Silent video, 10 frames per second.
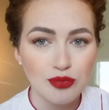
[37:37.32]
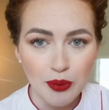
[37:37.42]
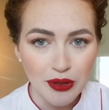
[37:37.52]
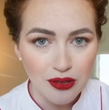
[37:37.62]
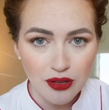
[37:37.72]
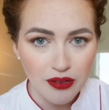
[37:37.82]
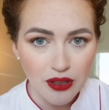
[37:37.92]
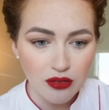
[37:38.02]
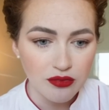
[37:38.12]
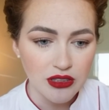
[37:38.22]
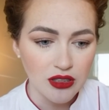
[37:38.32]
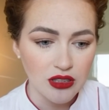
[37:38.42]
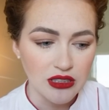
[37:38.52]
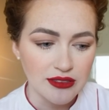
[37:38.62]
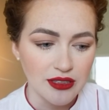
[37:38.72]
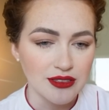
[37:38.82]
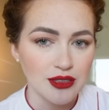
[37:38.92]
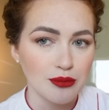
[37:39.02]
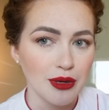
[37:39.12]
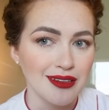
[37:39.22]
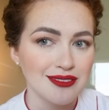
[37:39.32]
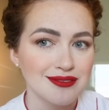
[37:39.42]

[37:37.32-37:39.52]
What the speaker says: We all love a long video these days, don't we?